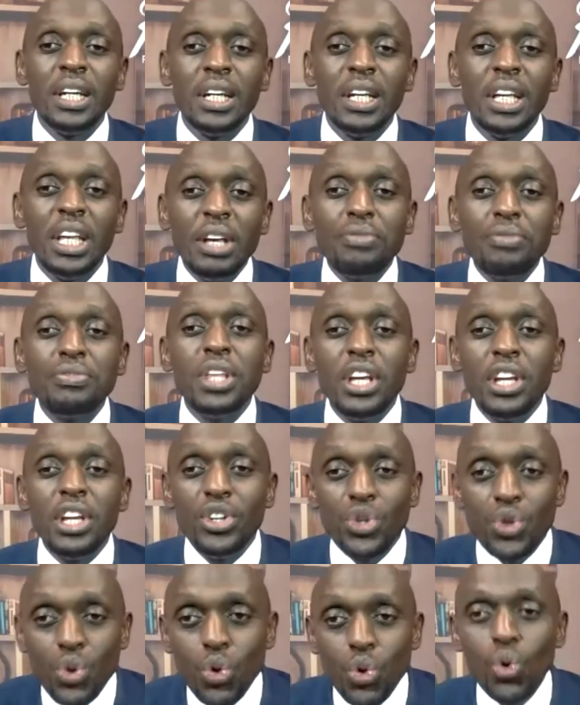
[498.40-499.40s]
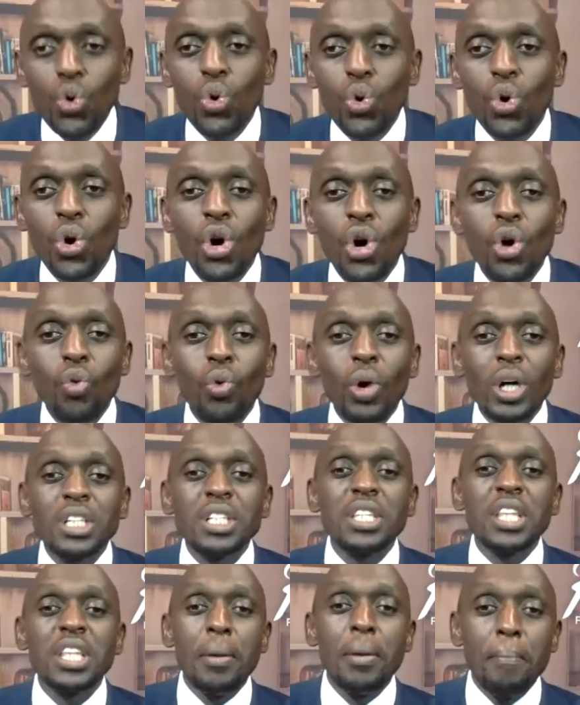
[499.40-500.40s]
If they do what
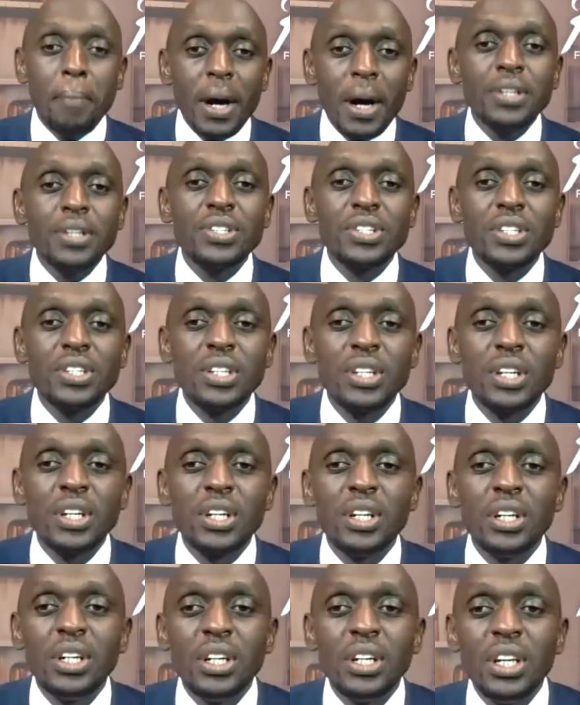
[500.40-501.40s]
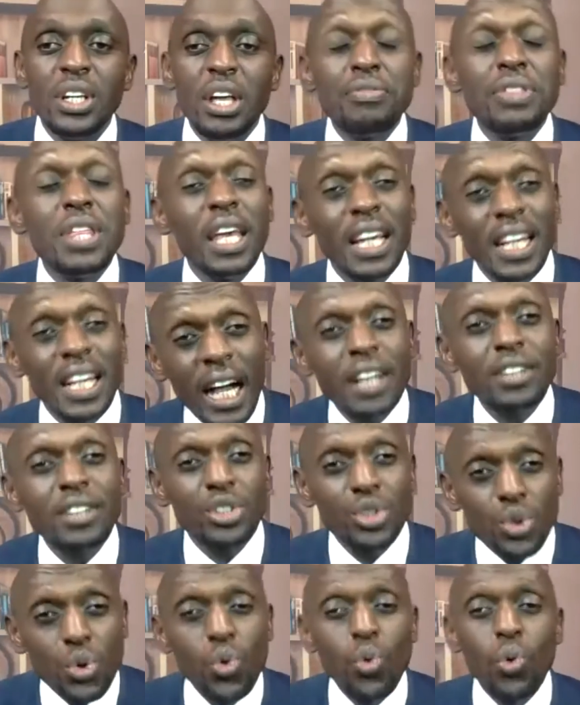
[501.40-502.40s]
they must, if they
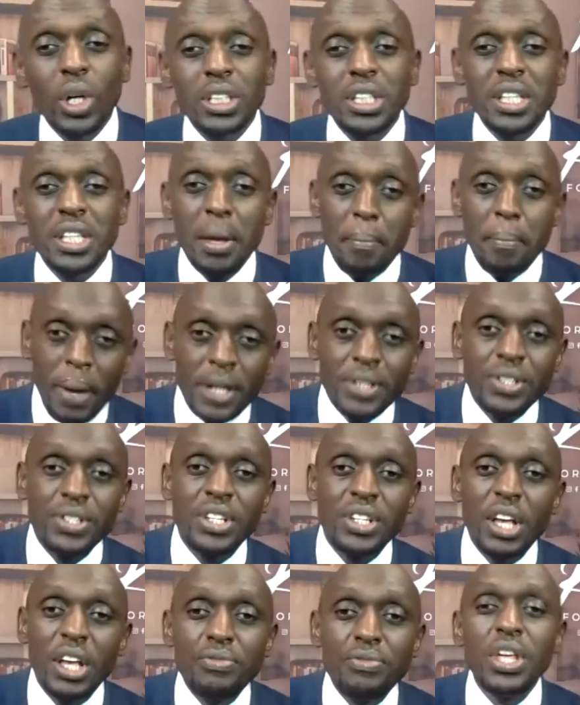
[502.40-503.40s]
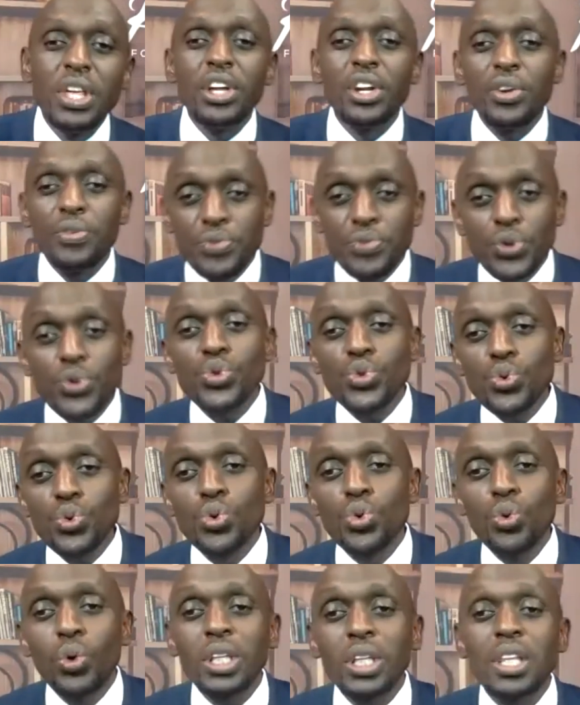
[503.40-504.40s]
can't do what they must, if they refuse to
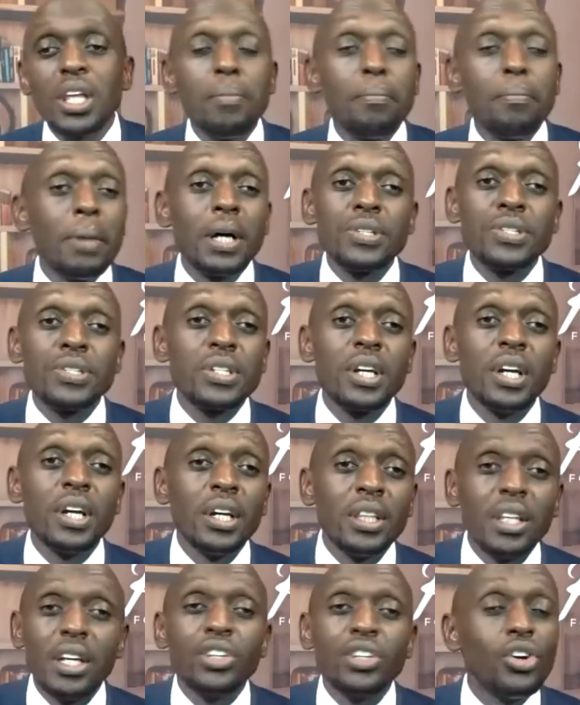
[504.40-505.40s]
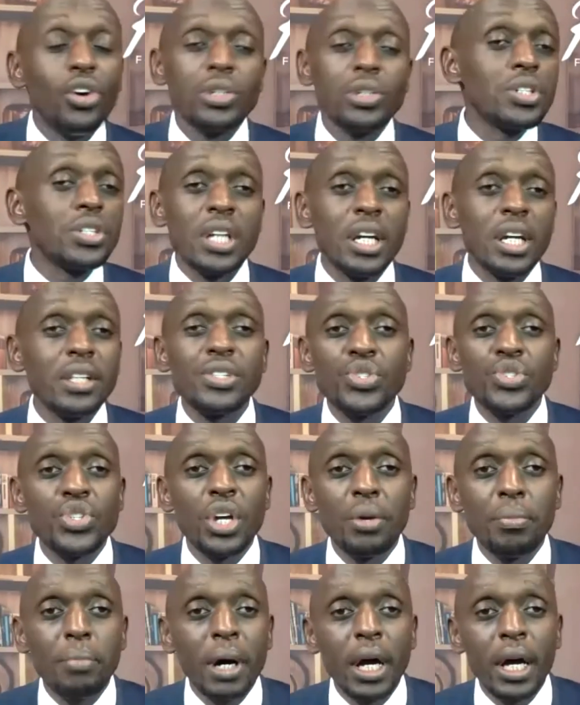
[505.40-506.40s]
do what they must, then God tells
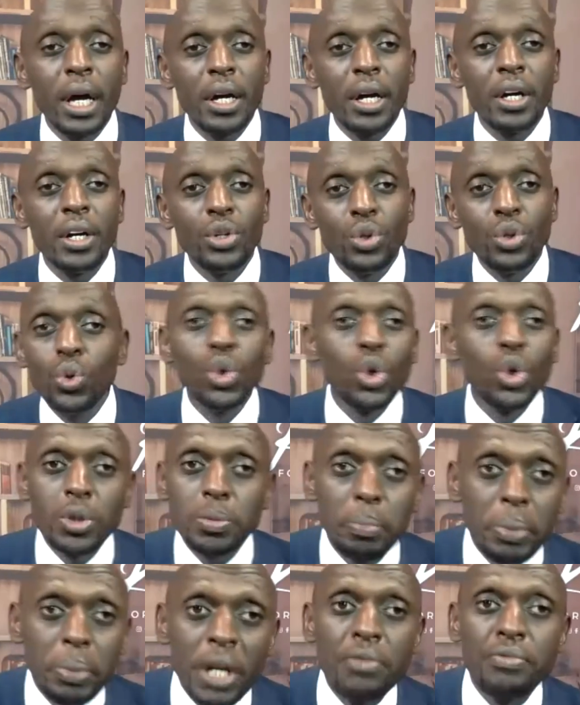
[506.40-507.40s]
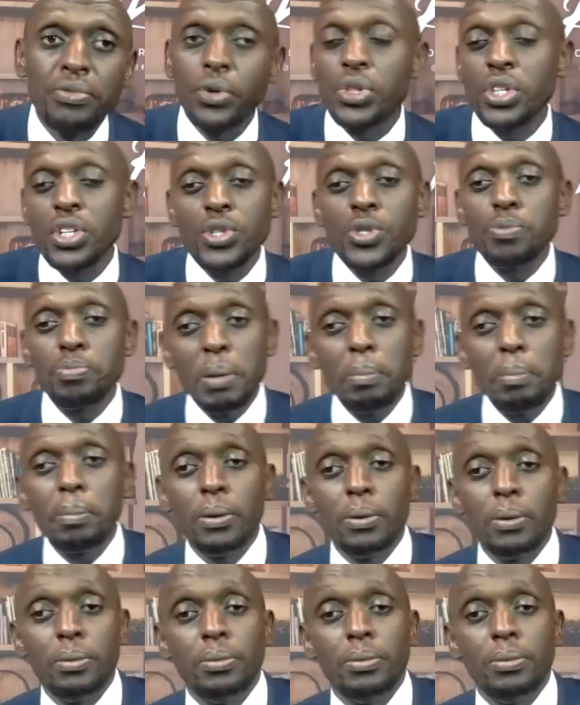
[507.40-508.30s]
Jeremiah, do not pray for these people.